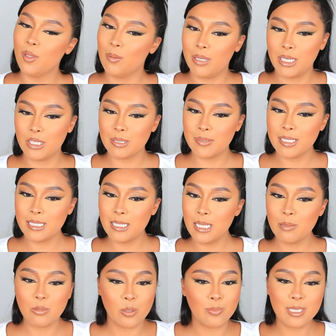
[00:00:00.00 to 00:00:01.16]
My hair's messing
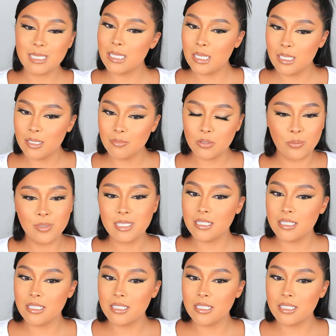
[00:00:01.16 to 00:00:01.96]
up. Don't mess up.